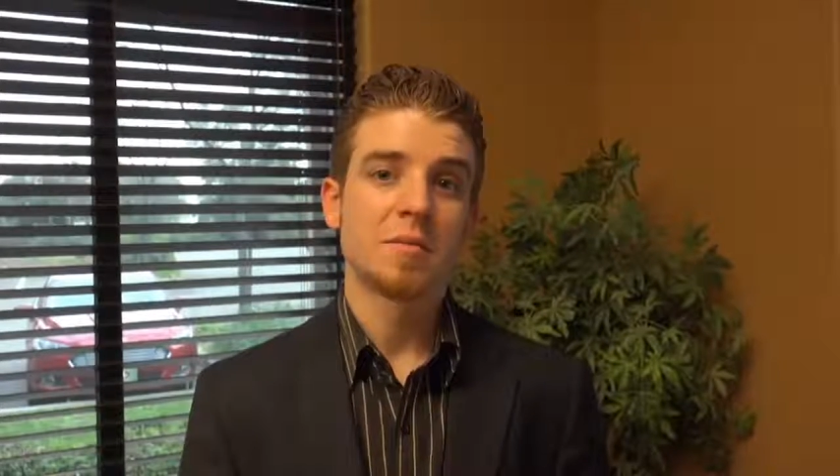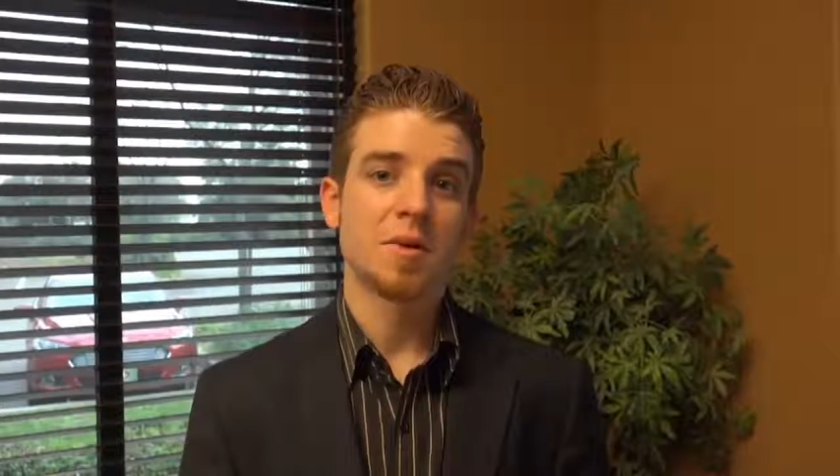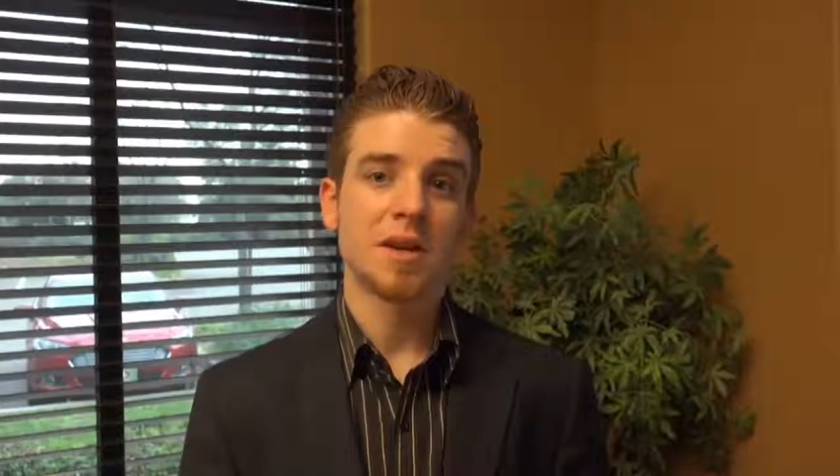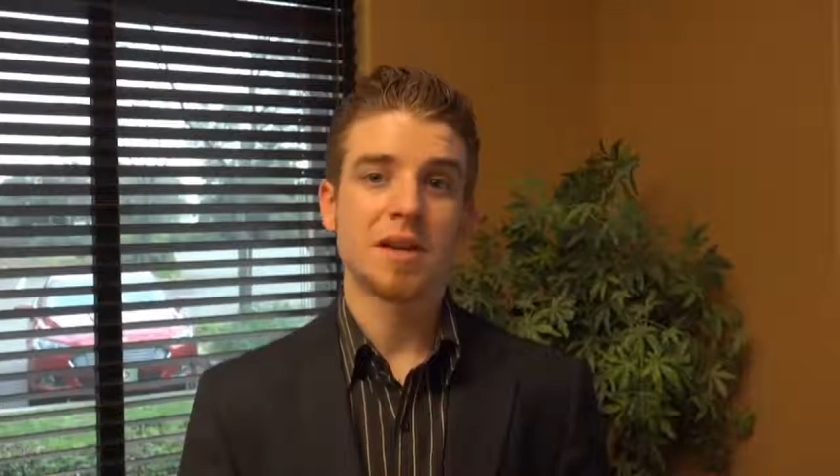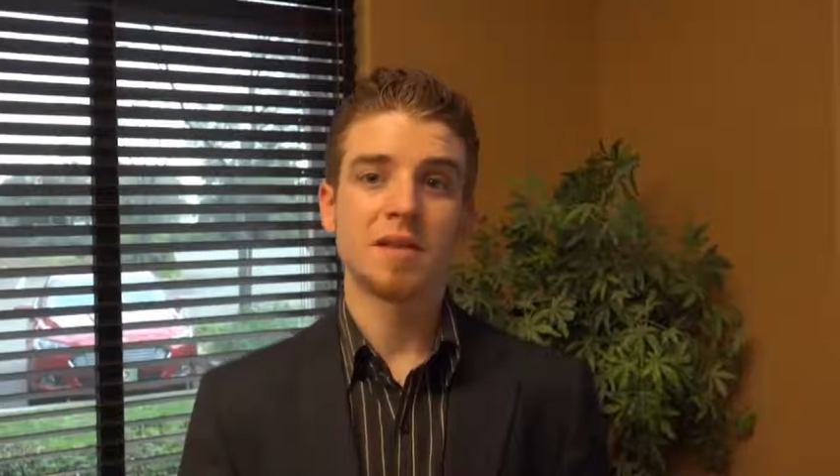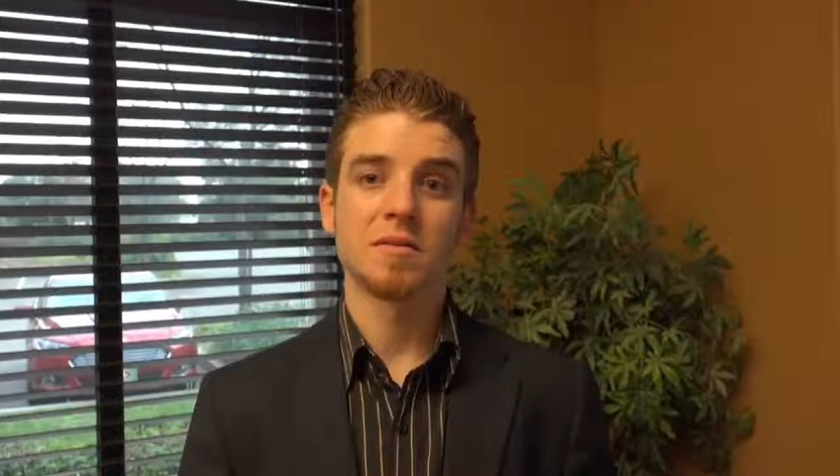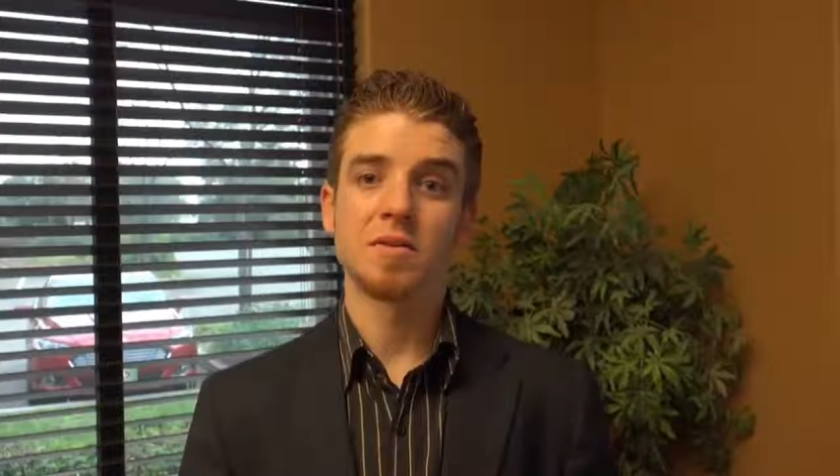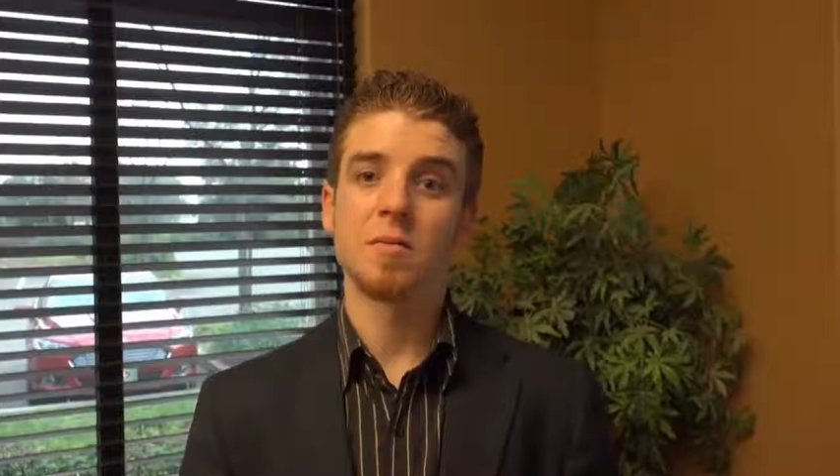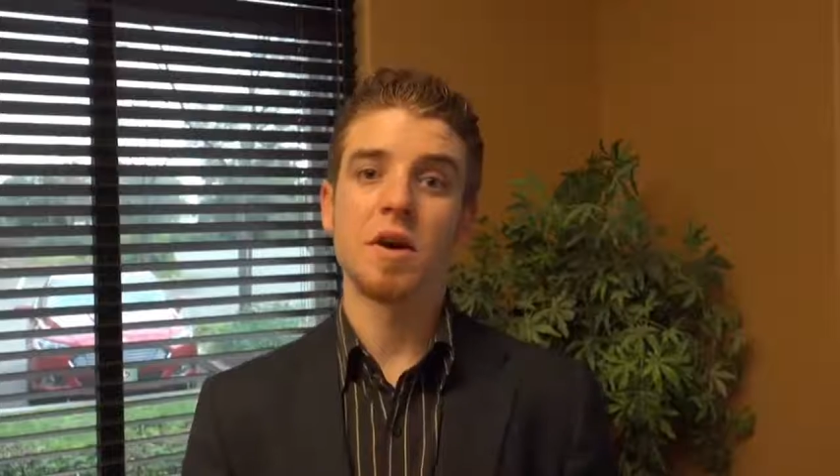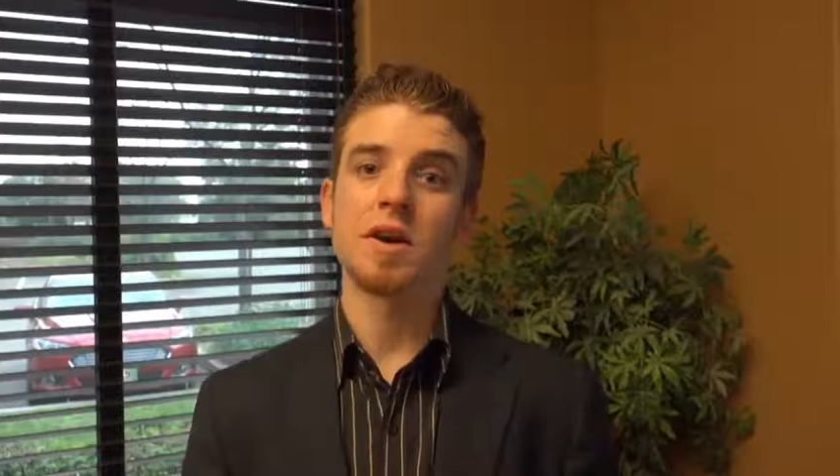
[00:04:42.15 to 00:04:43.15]
putting it
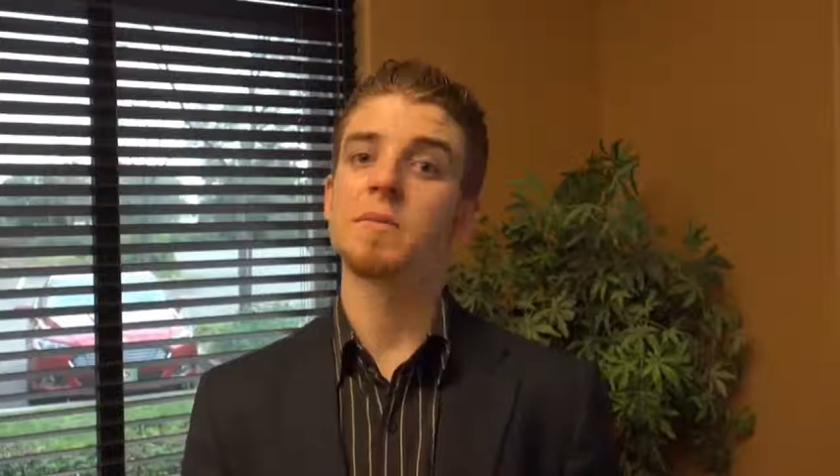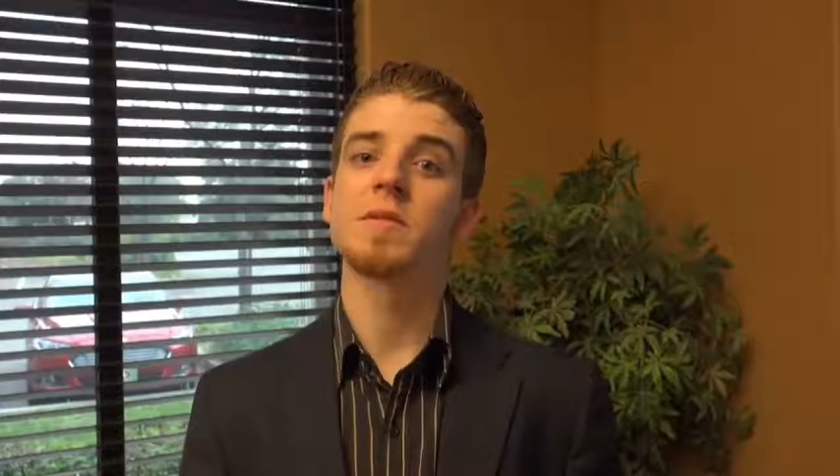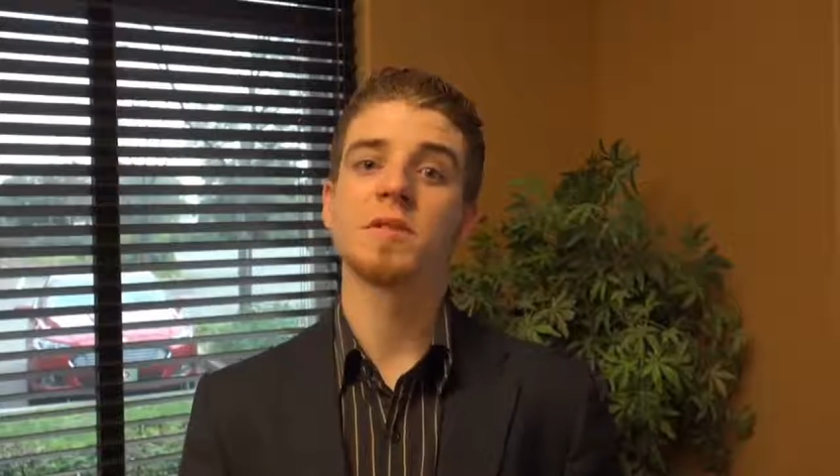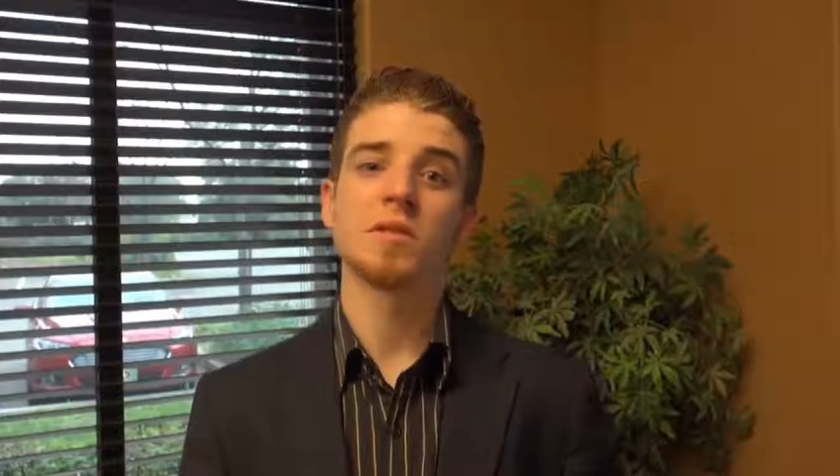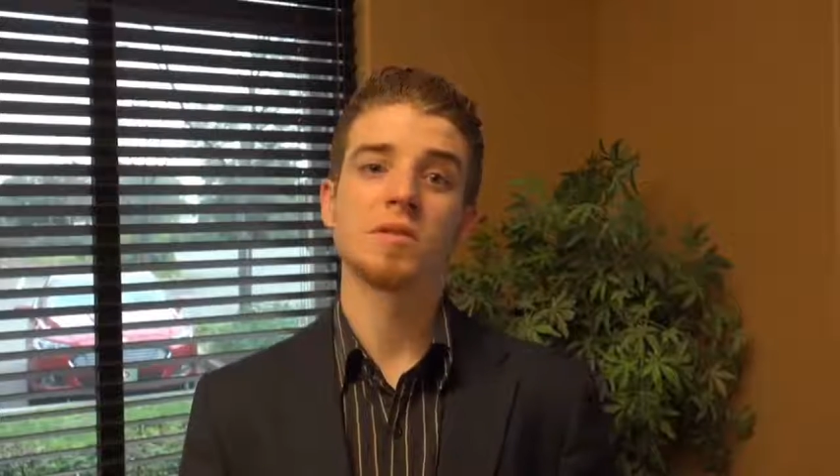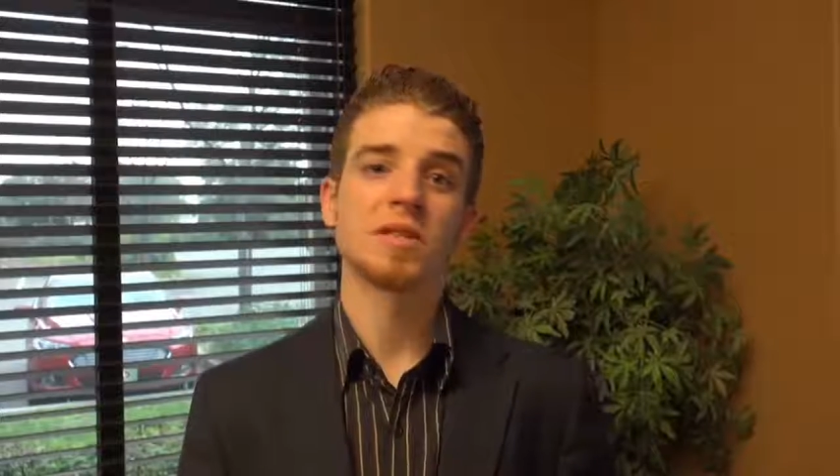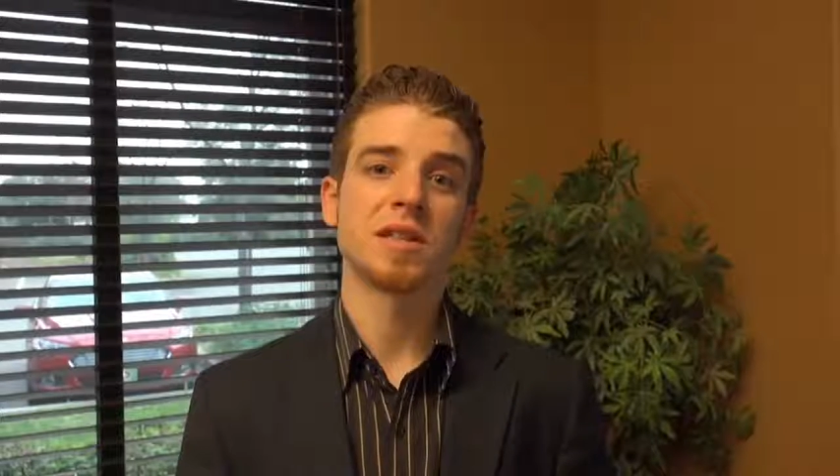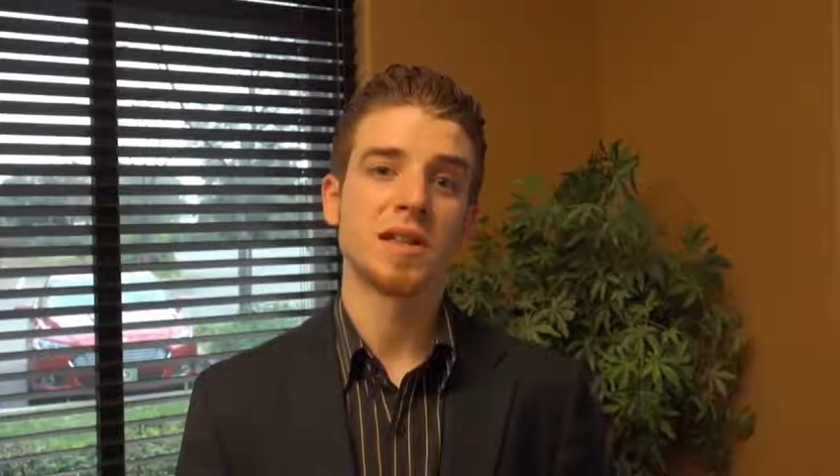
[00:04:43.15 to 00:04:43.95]
in your marketing materials,